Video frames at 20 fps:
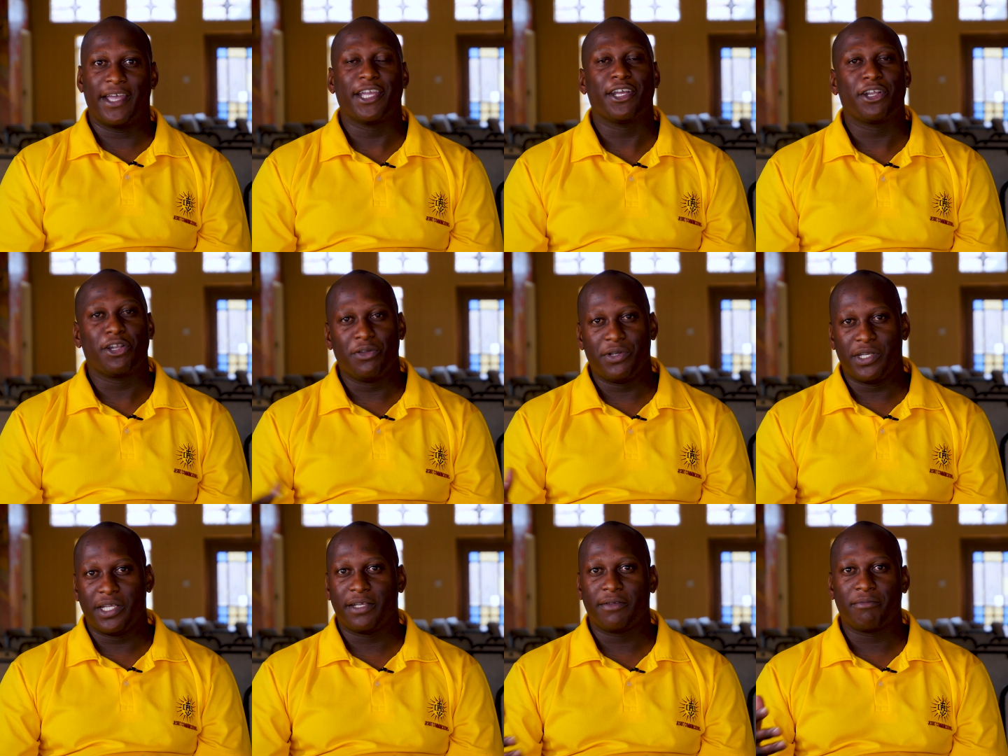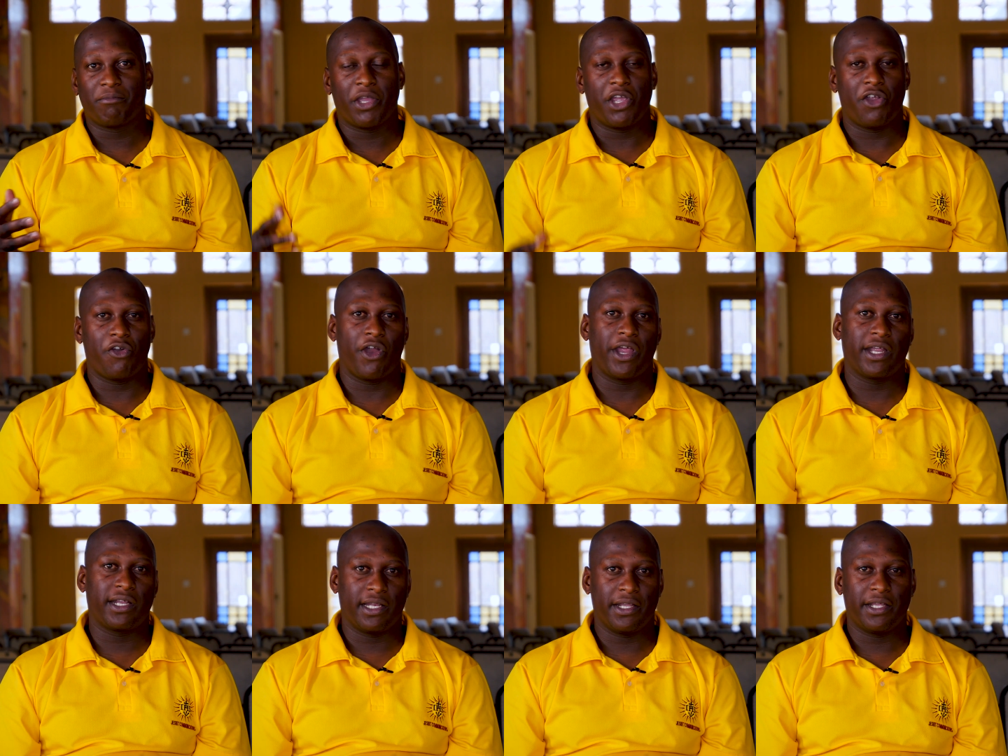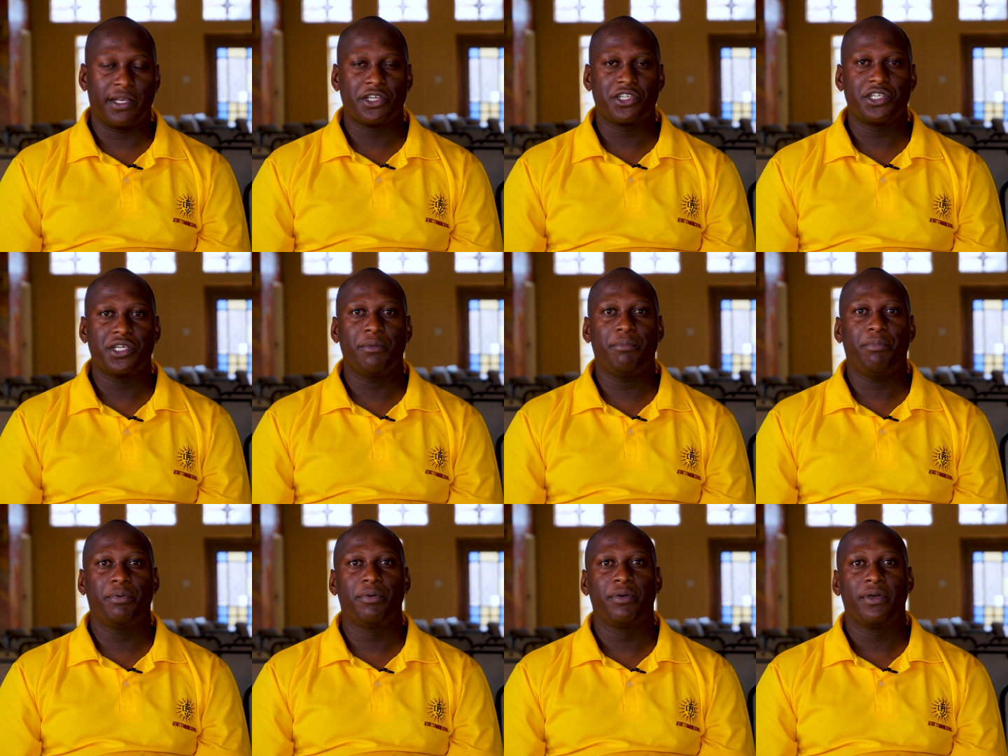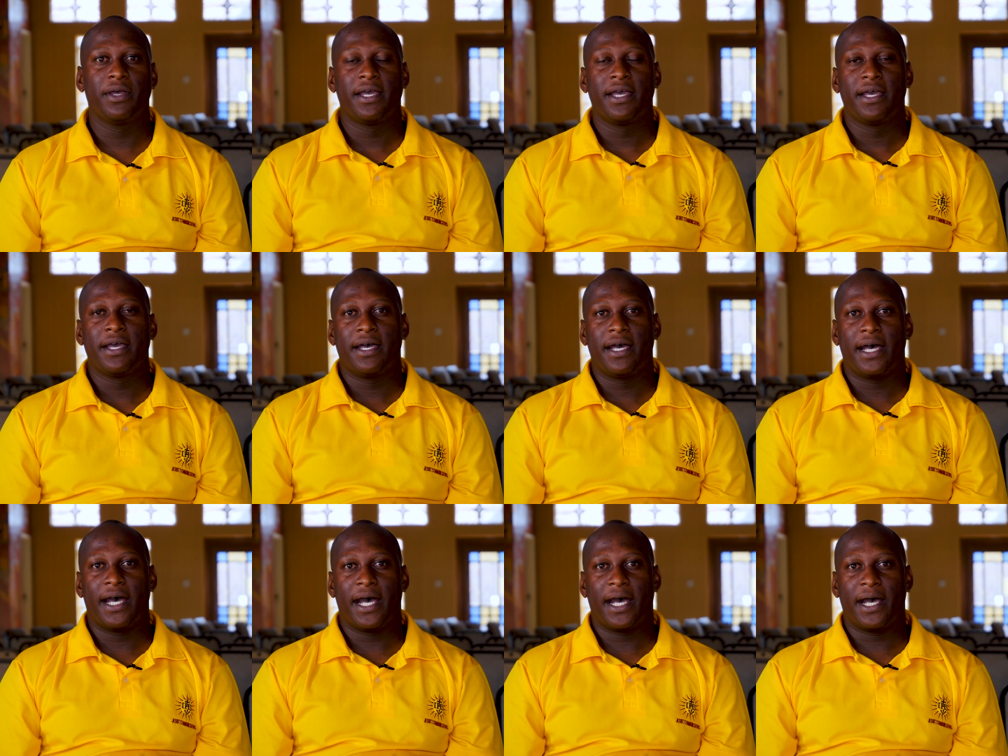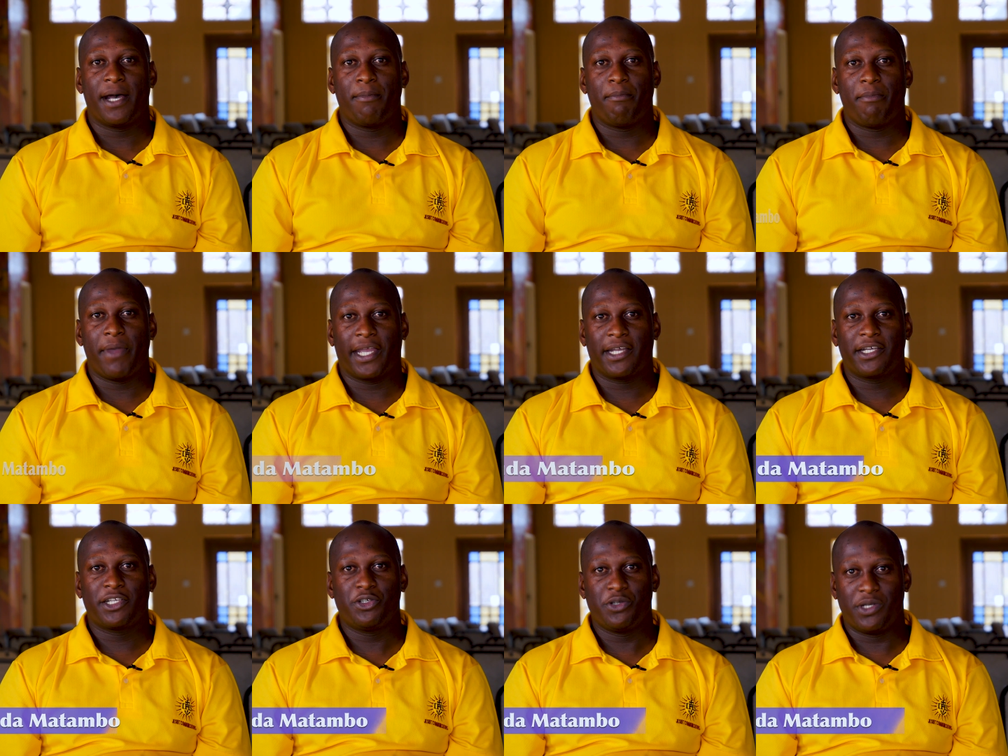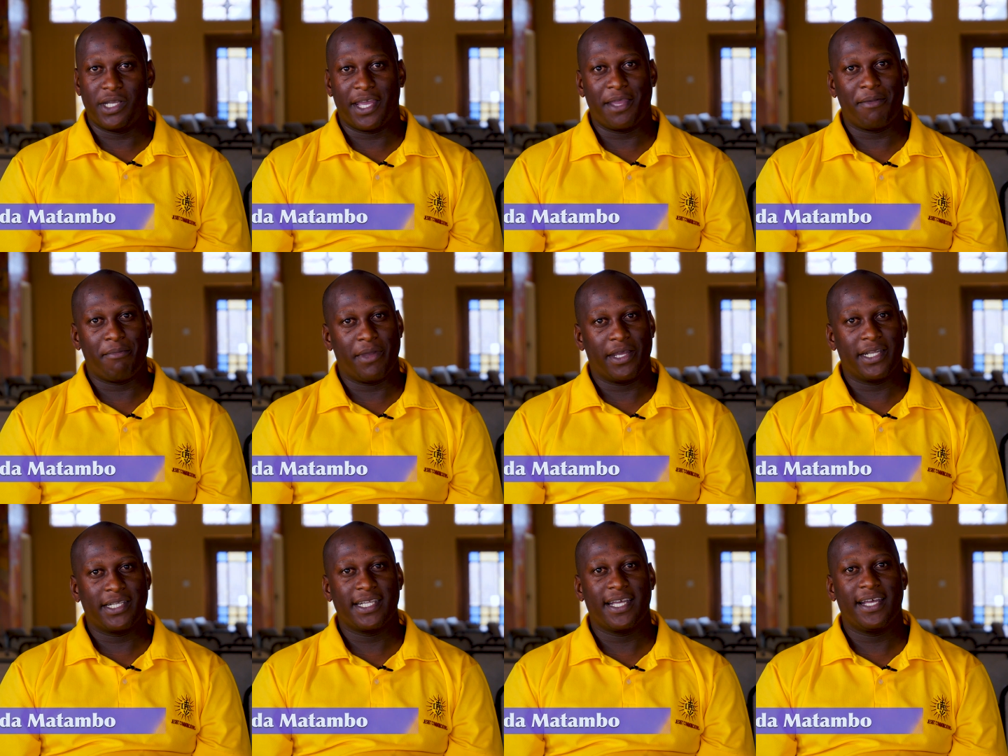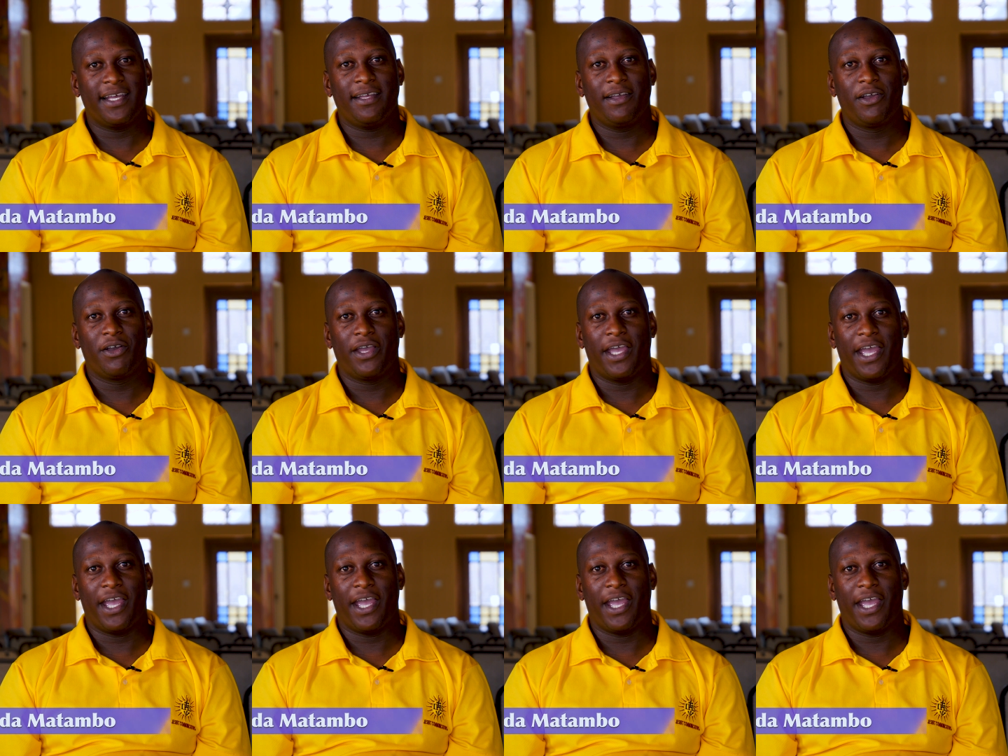including Heroic Leadership, Make Today Matter,